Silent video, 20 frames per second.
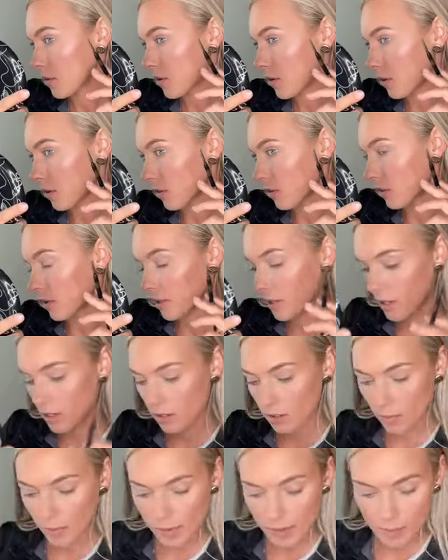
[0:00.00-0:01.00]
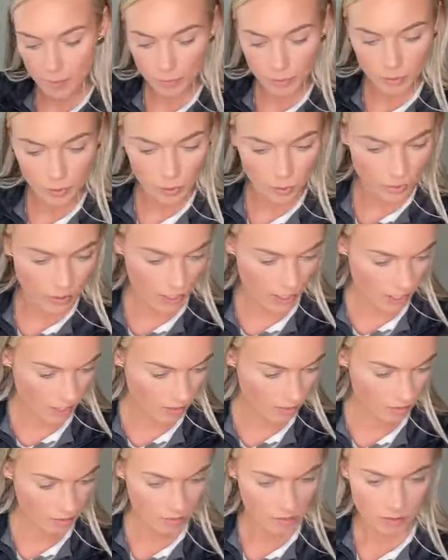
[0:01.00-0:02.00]
They're a little bit
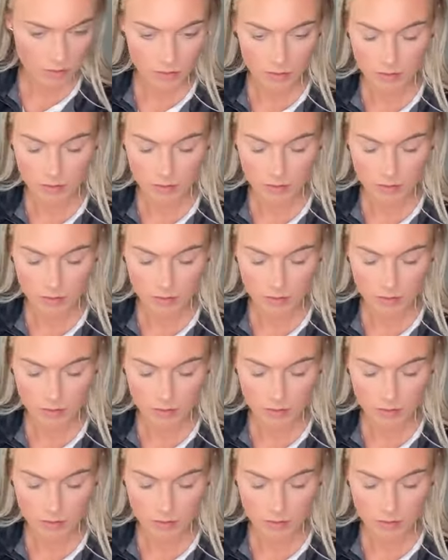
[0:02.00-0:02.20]
bluer.